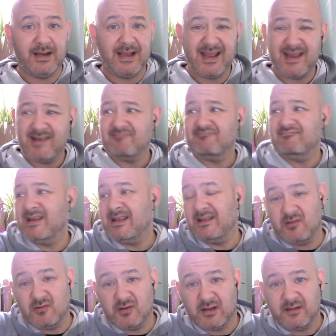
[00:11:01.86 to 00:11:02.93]
air, really
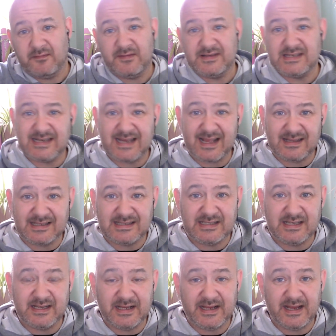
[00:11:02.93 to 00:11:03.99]
good at the physicality
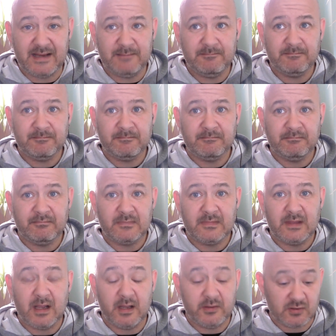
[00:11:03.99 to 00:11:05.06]
of the game,
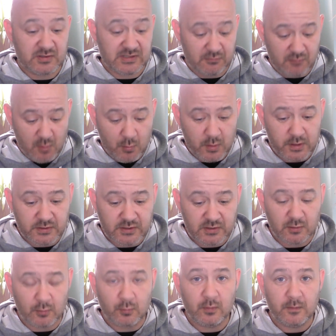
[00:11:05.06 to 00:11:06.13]
and you're saying, what I want you to
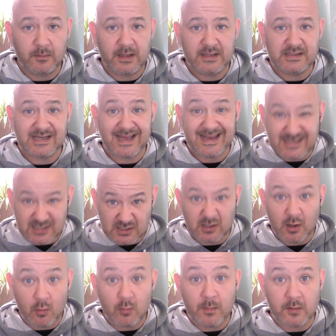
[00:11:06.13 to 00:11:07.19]
do is, in
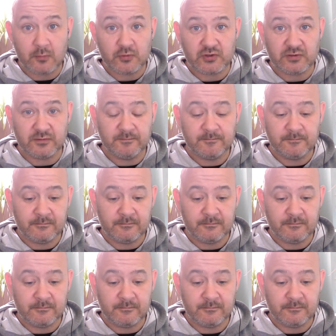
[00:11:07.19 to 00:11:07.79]
slow motion,